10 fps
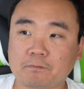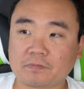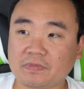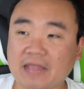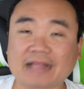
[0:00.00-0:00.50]

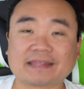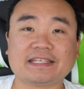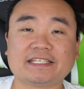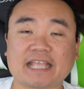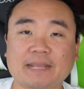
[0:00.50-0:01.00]
not
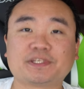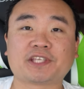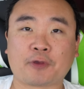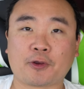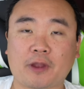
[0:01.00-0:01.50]
the same
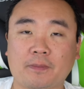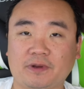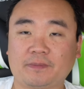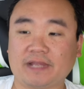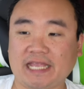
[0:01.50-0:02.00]
serial
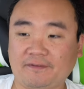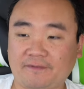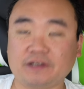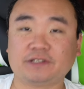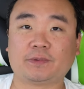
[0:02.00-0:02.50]
number, but a
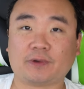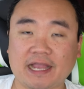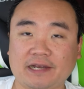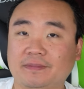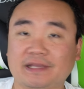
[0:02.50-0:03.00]
fungible
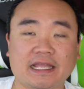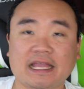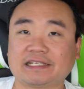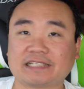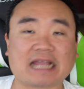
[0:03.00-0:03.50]
item, a
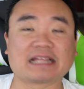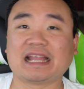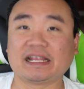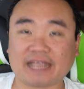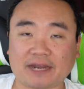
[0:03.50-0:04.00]

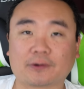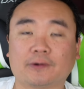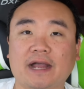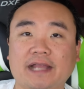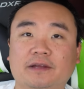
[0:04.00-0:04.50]
exactly
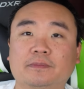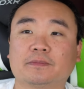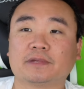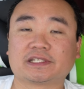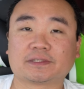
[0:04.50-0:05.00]
identical
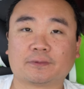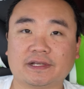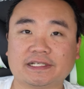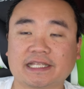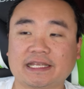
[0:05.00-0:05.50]
item, which
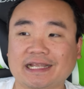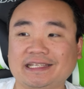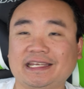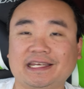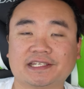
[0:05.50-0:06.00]
was the
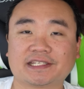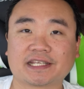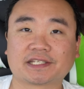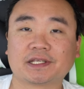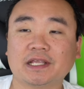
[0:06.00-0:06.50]

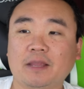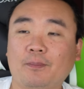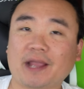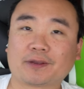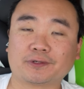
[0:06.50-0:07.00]
1986
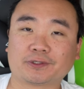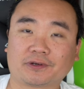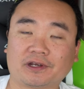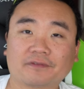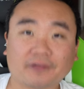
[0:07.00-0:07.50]
Michael
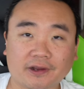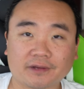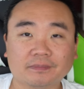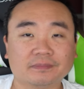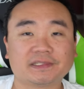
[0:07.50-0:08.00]
Jordan
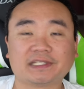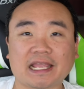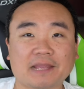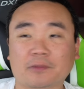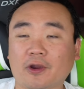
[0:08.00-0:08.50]
Fleer,
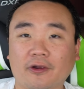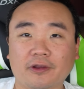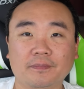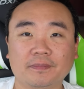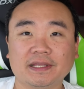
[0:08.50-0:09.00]
same
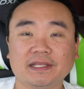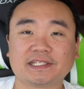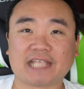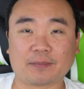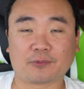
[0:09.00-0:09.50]
card,
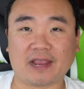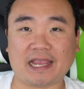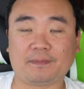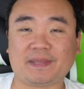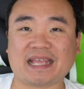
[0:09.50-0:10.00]
same
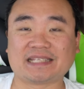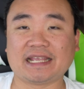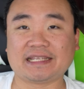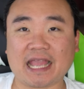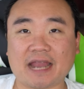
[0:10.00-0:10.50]
grade,
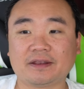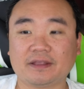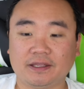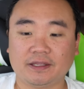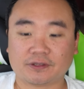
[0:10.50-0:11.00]
PSA 10,
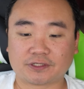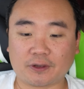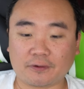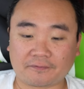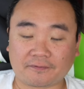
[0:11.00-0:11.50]

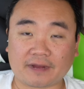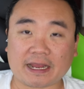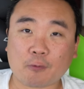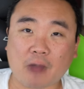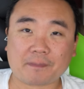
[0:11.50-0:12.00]
sold for
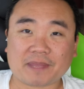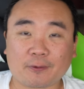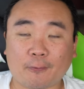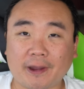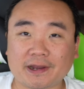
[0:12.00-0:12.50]
a
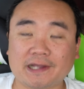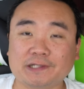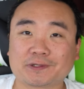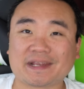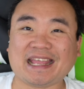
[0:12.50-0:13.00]
whopping
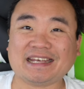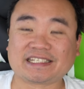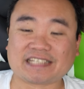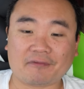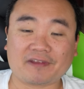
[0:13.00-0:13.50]

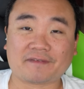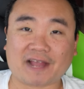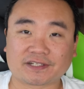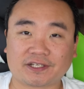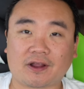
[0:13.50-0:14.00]

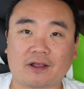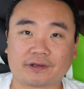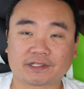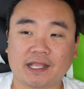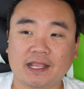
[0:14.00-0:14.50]

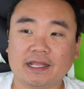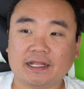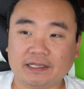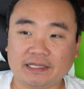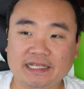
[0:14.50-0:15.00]
$170,000,
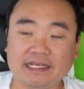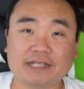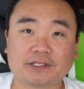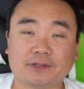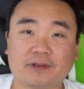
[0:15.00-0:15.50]

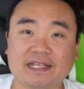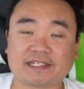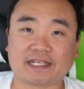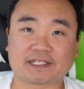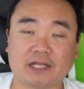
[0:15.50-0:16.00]
leading to a
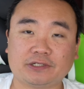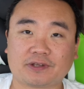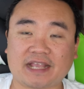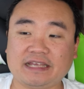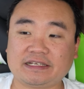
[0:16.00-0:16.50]

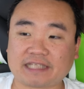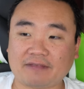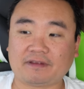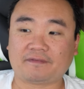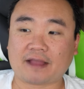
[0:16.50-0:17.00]

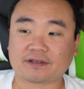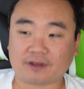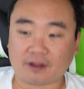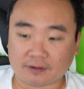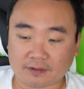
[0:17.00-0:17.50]

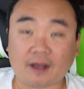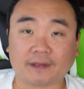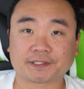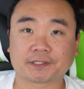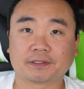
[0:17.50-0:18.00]
$670,000
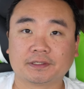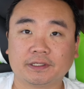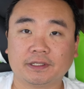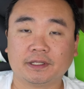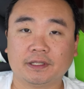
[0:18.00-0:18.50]
loss.
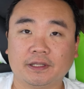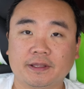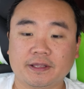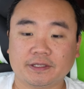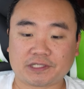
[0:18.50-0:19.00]

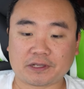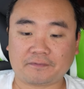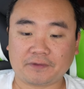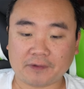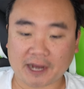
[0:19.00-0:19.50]
So
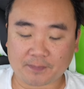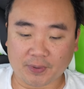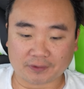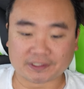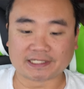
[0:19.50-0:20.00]
if you had
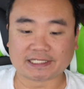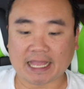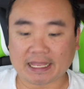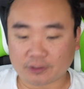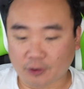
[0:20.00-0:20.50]
purchased
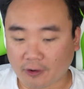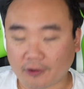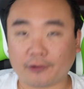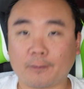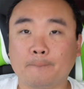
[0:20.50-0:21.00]
that
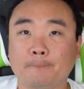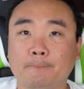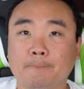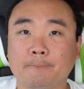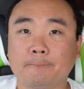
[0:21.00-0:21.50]
card
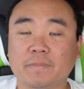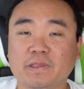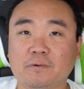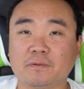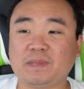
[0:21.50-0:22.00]

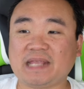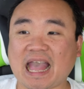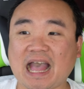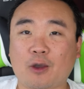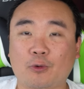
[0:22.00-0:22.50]
you would be
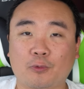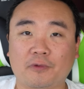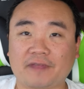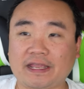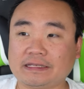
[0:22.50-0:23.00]
out
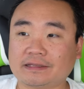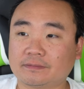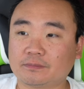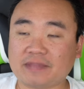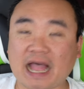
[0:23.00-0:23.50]
within
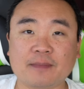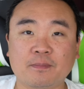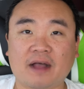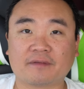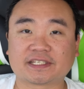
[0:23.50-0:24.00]
nine
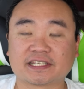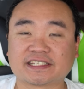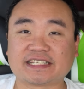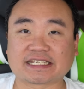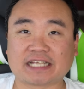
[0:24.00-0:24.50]
months,
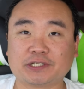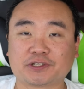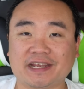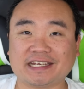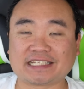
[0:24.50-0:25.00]
six
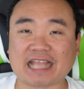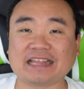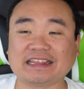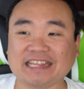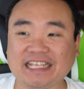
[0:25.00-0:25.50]
hundred and
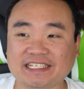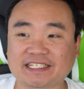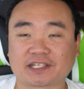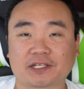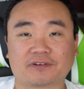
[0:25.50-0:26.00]
at least
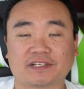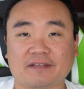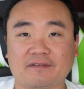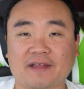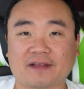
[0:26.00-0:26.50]
six hundred
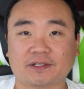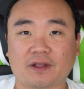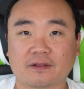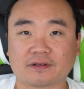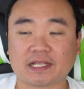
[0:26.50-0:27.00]
seventy thousand
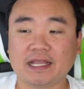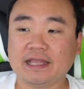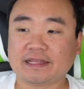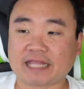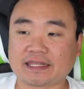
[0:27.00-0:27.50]
dollars.
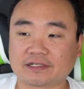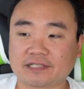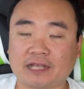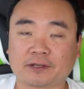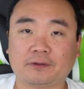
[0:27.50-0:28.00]
That does
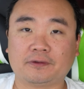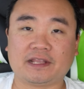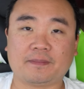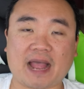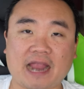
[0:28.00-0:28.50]
not include
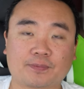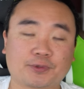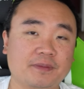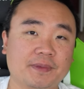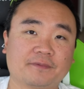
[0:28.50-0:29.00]
the buyer
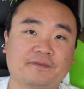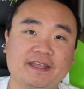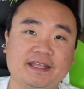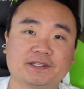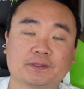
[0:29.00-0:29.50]
premium
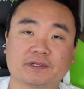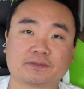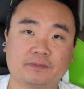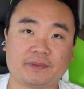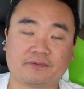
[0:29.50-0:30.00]
fees,
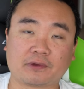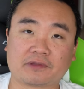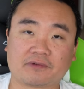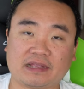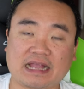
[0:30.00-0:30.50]
which would be
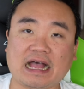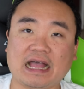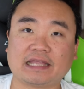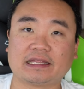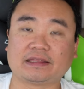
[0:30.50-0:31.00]
really, really
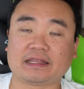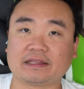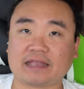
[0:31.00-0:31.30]
high, and the